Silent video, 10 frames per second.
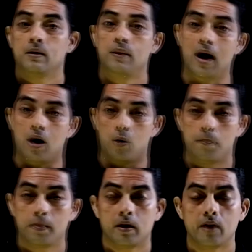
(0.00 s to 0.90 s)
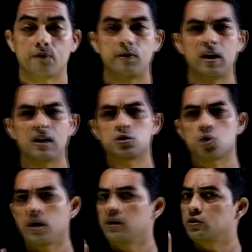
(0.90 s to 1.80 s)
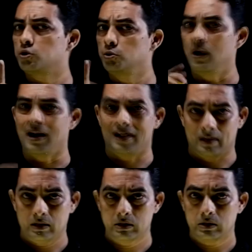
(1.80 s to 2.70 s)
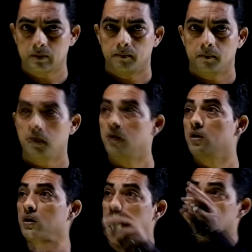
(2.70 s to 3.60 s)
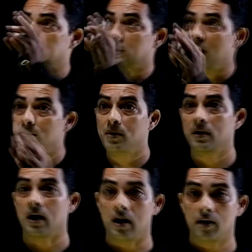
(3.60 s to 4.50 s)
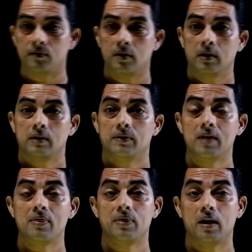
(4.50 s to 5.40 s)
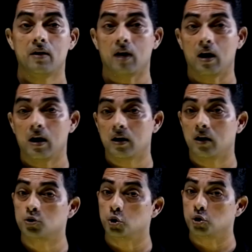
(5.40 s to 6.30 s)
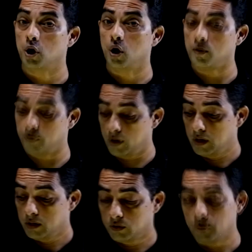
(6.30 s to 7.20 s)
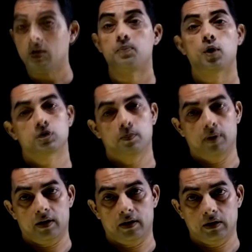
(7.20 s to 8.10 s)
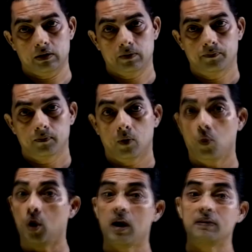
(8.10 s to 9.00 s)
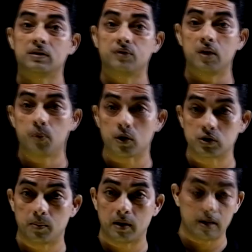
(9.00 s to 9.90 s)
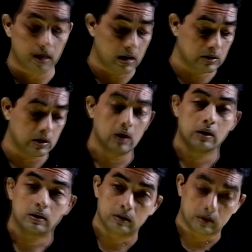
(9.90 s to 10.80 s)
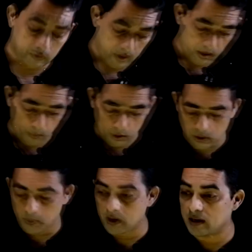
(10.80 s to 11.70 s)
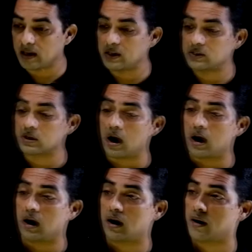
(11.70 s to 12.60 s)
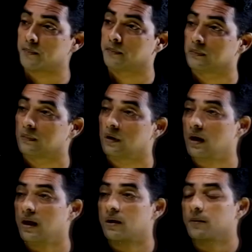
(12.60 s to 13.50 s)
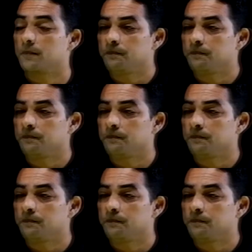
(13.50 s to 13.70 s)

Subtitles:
Now, if we are drawing 2 lines in the same graph, then there are a total of 3 possibilities. What are the 3 possibilities? The 3 possibilities are like